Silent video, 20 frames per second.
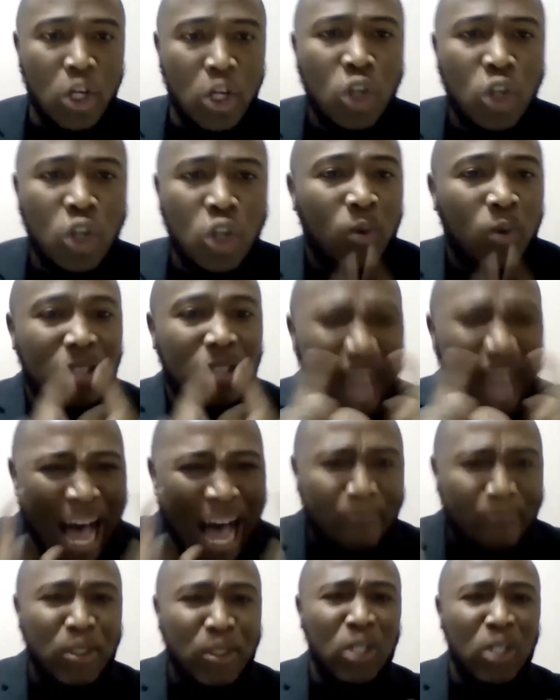So
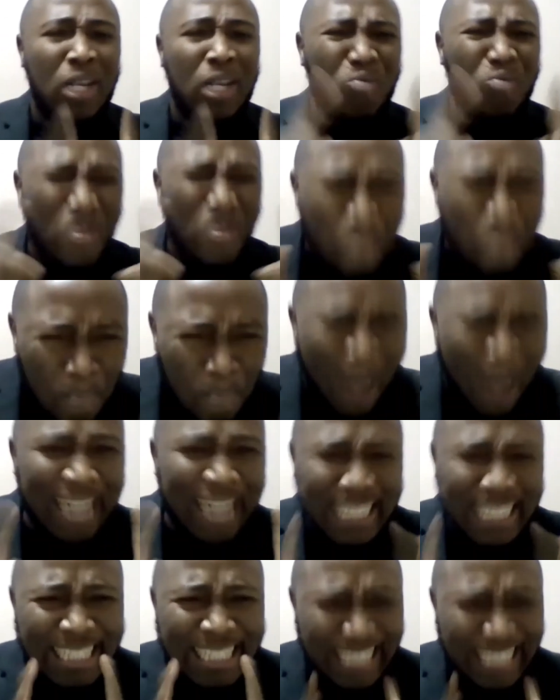Absalom
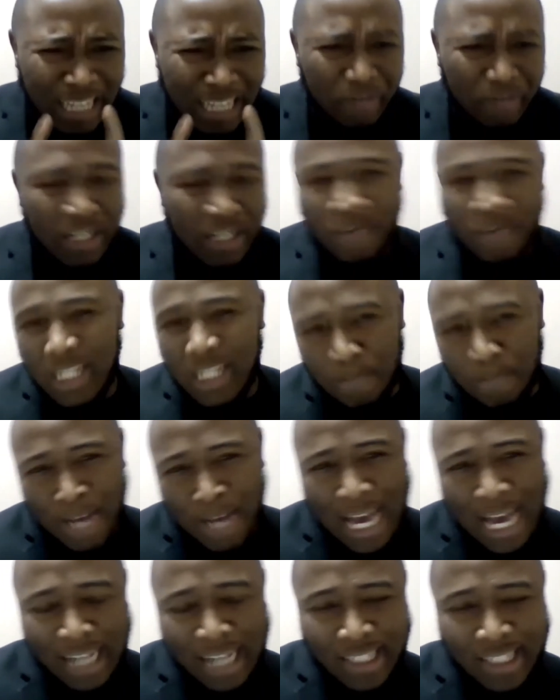reminded David of his
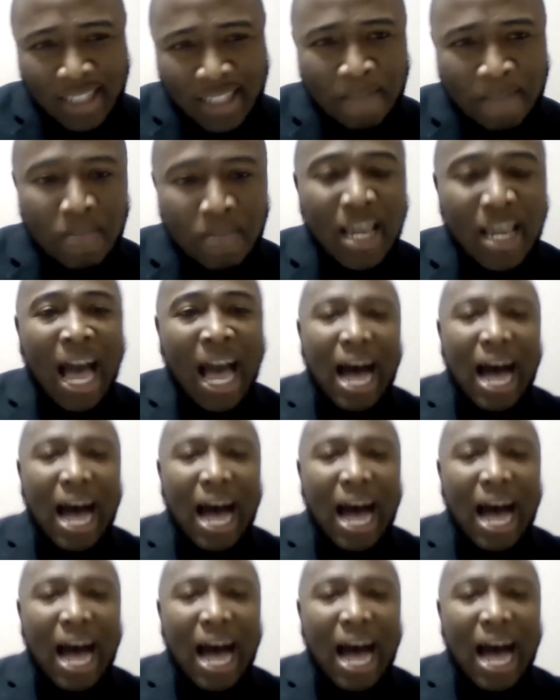past.